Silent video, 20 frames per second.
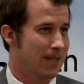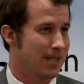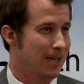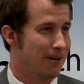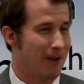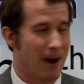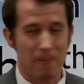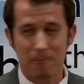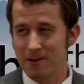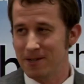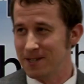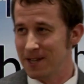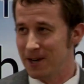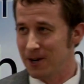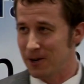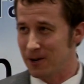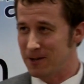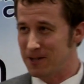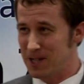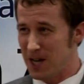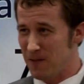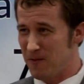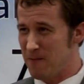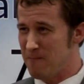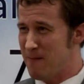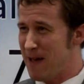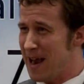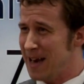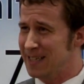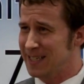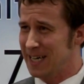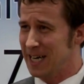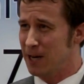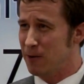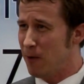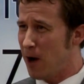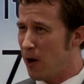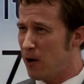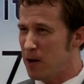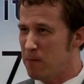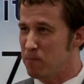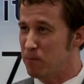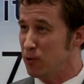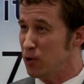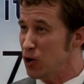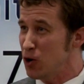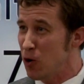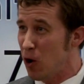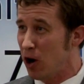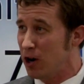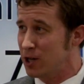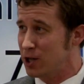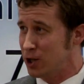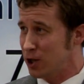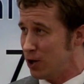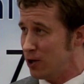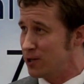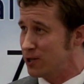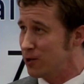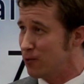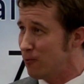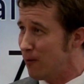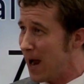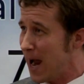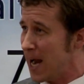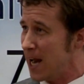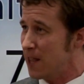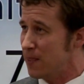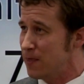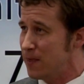She represented herself amazingly well, and it blew our church away.